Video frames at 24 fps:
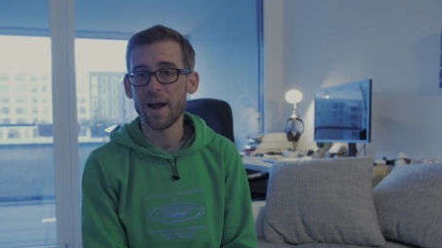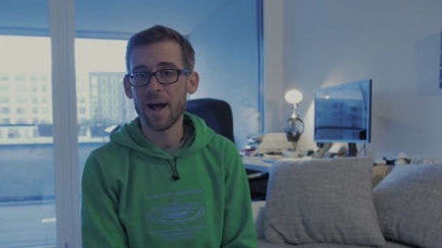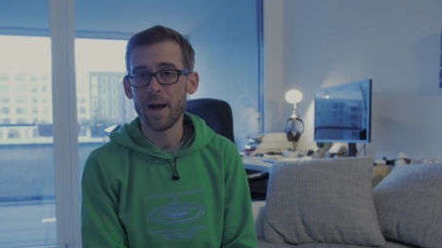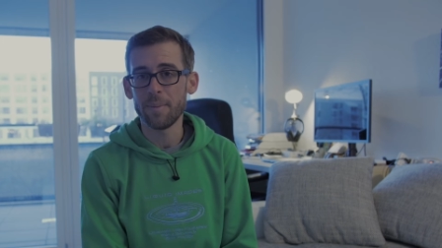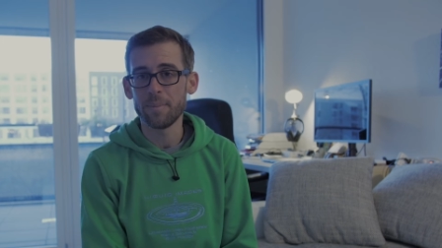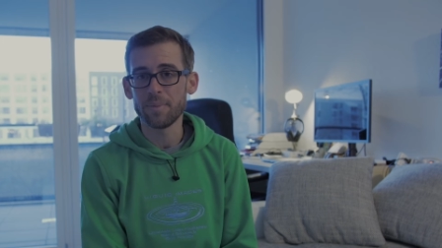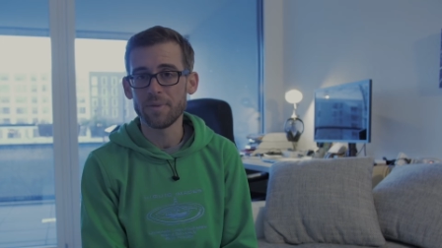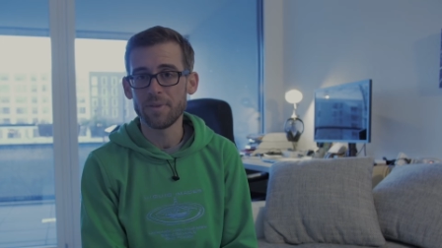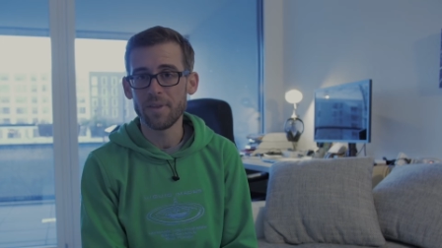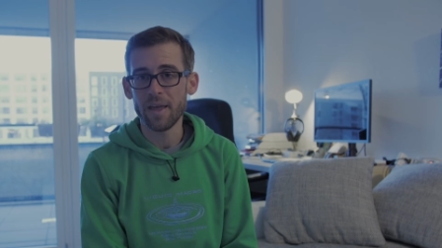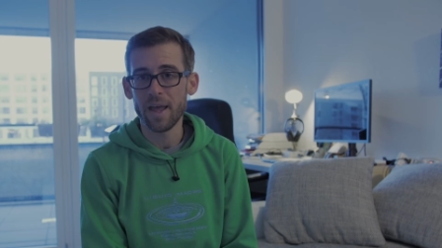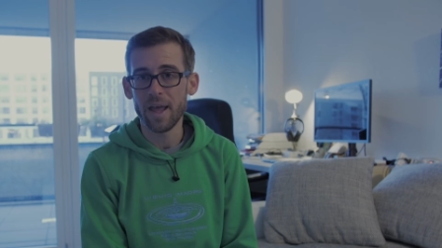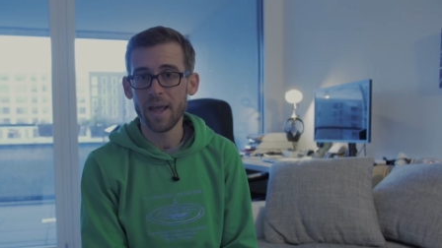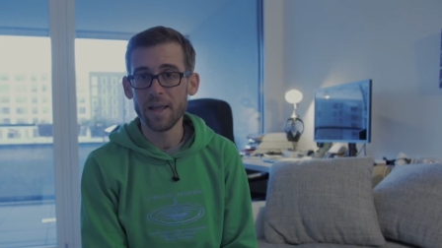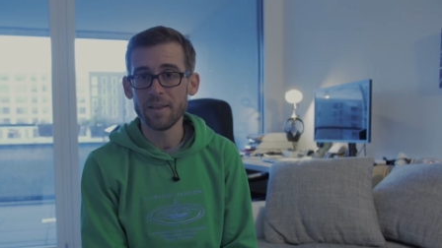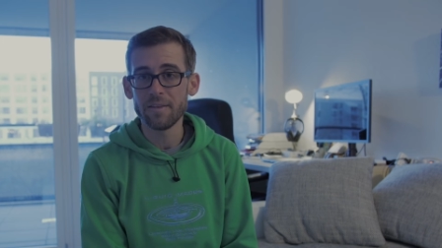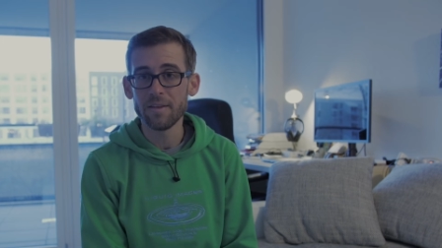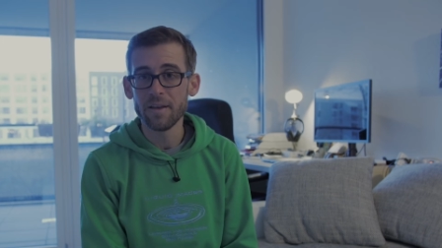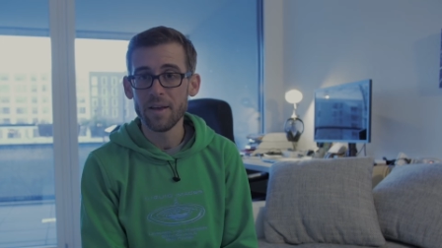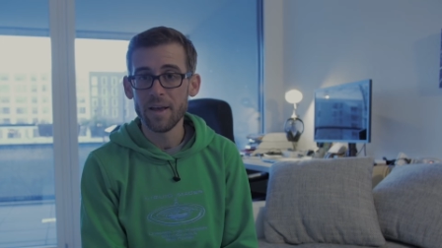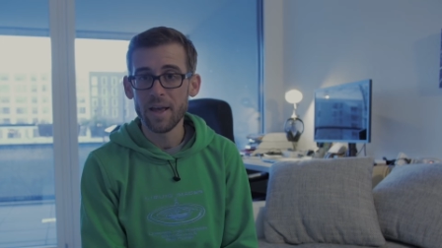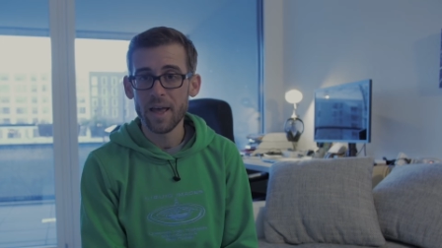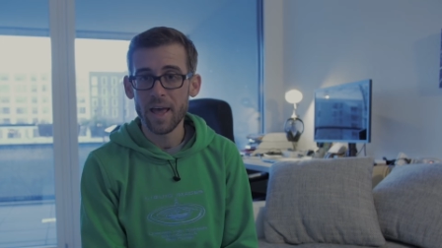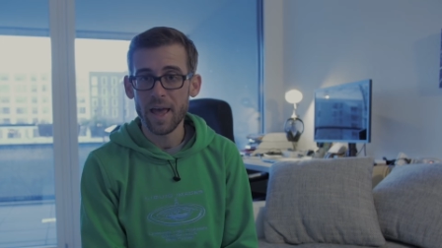
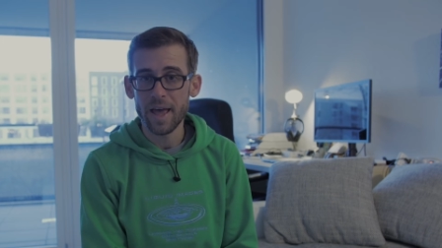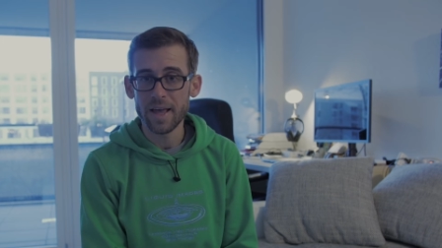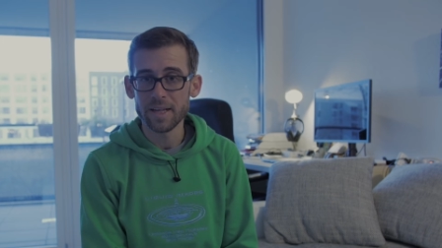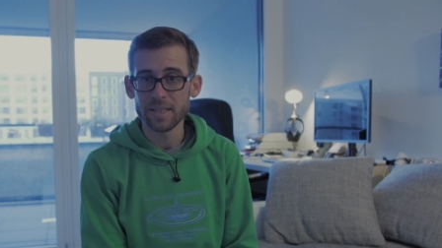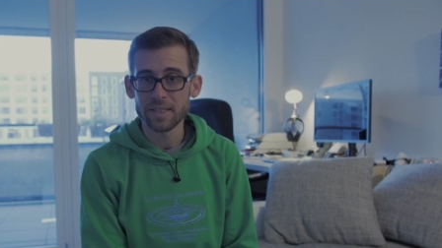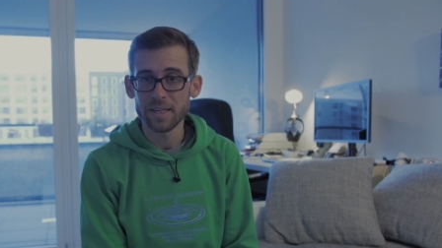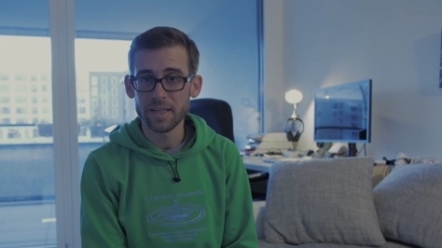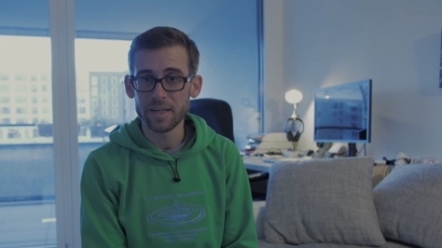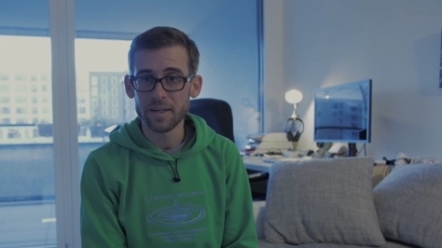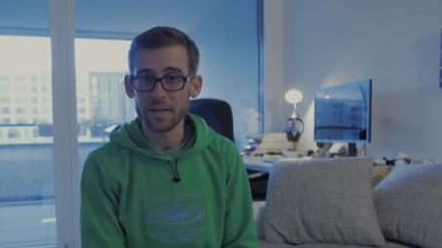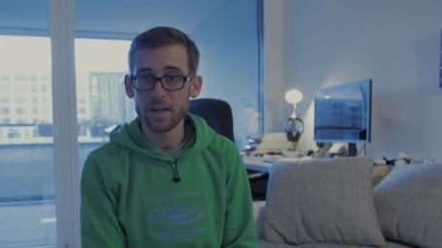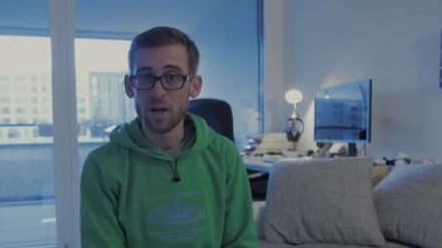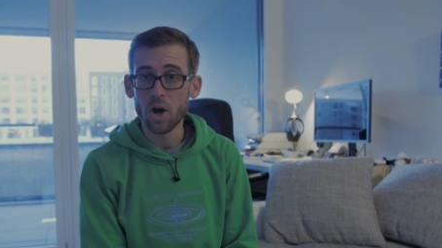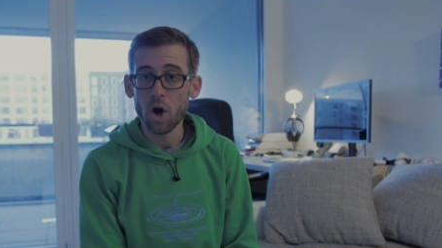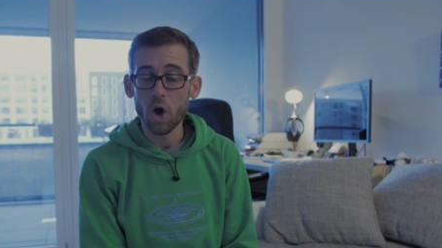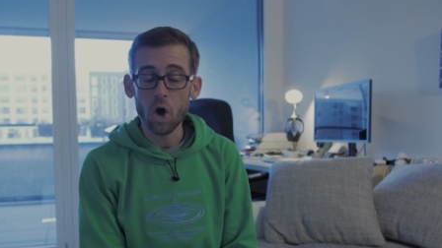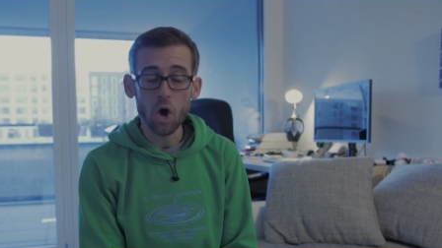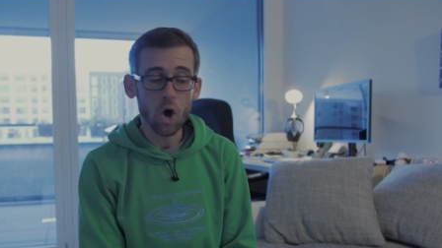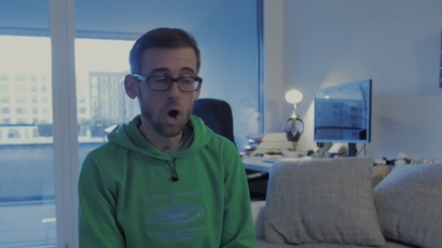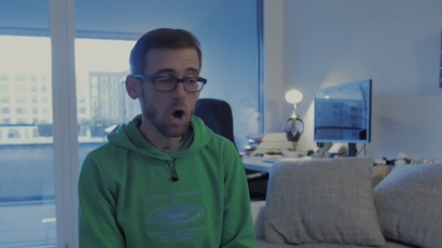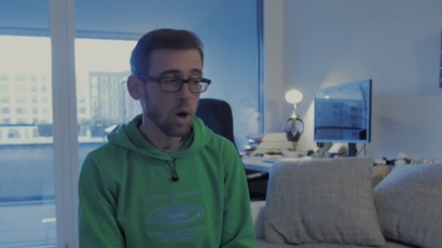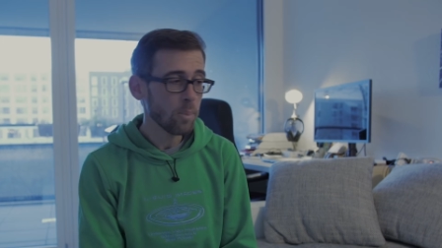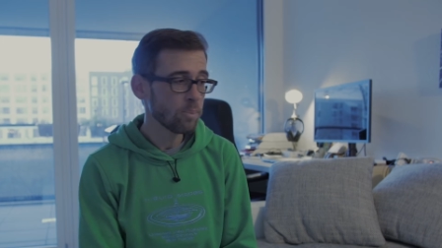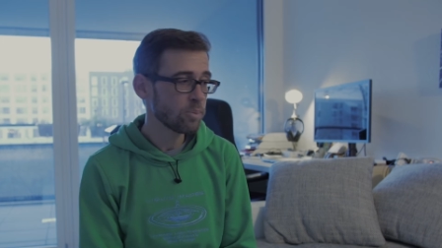update as an
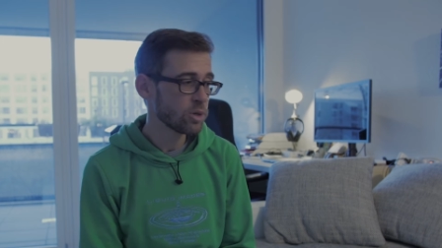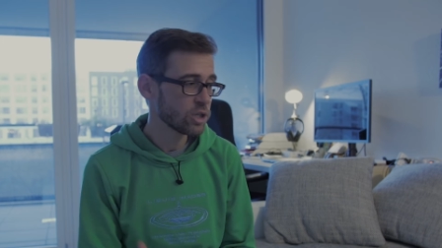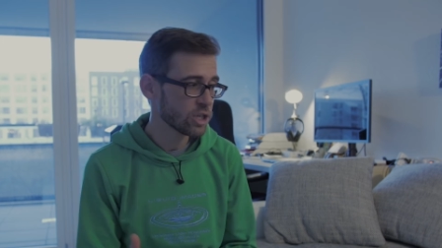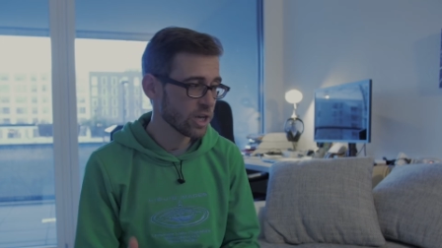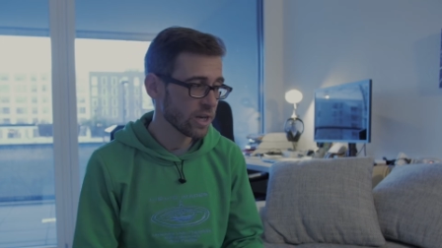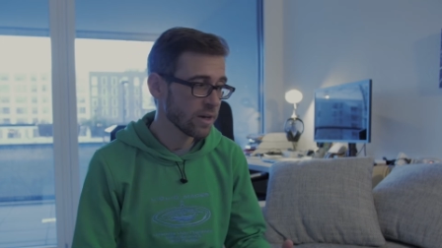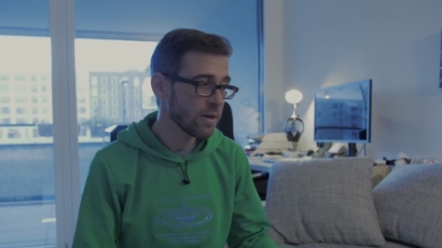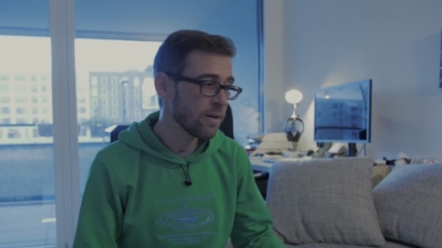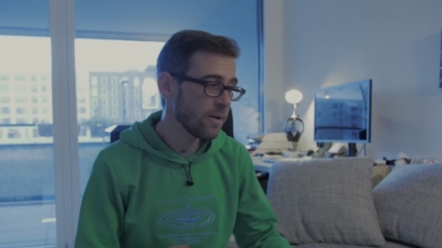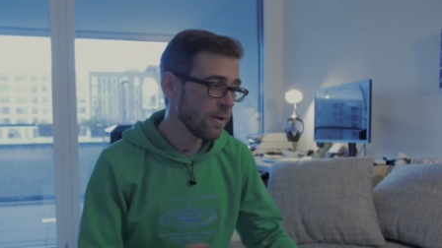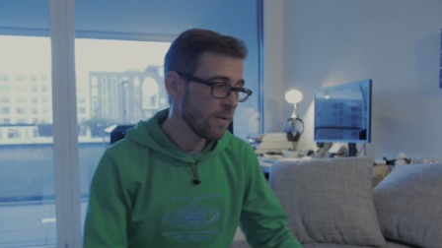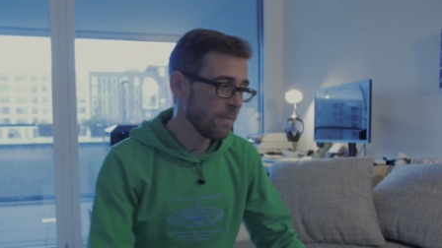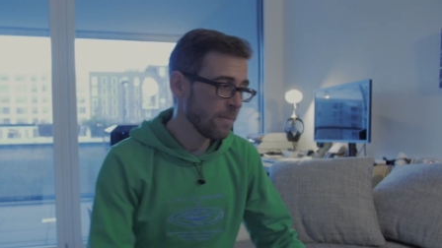option.